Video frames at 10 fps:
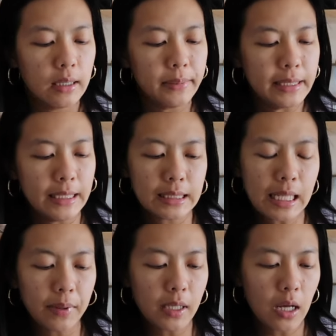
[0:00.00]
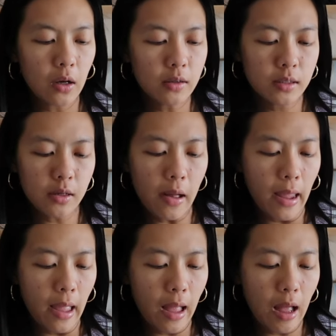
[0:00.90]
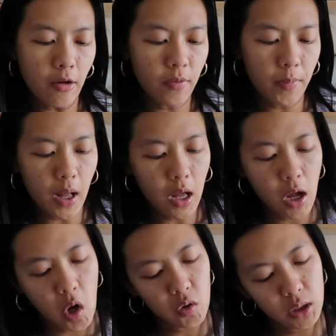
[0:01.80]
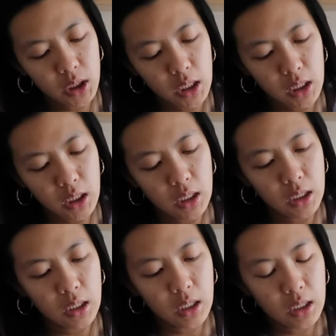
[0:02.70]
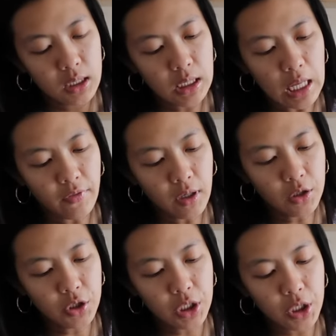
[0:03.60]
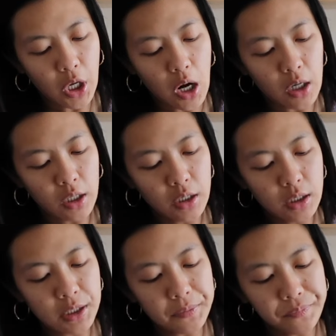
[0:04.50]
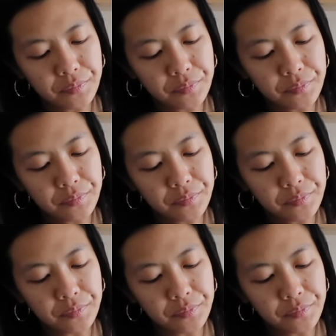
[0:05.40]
please let me know. So I have about 700 yards.